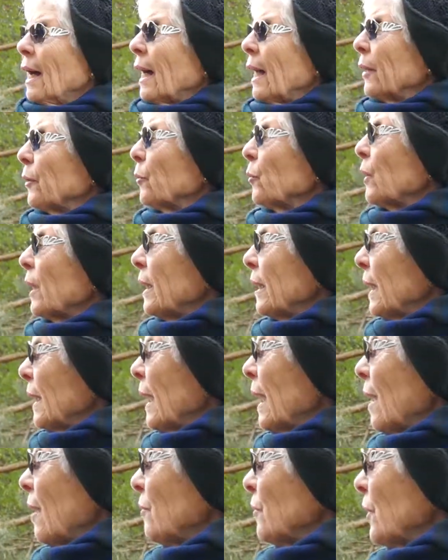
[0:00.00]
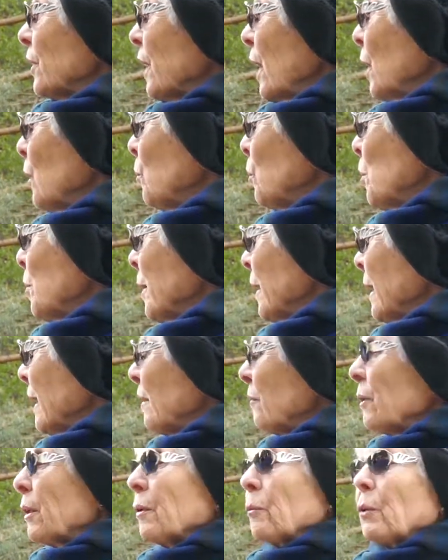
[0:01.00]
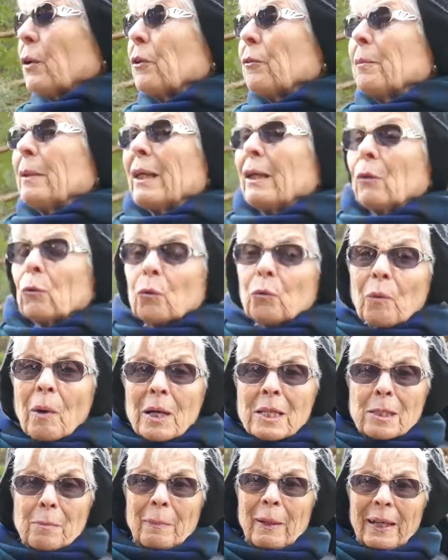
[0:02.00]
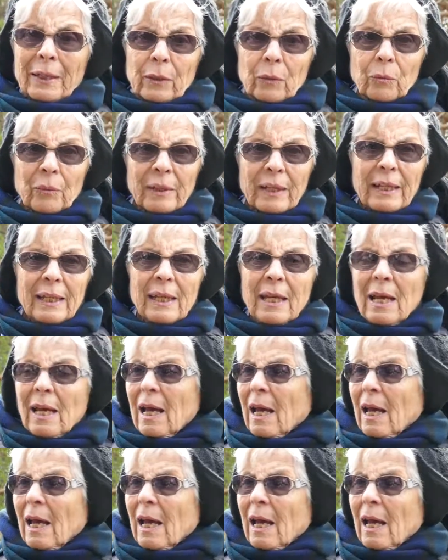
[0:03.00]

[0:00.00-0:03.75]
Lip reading: I already have a young woman living with me who was, by the way,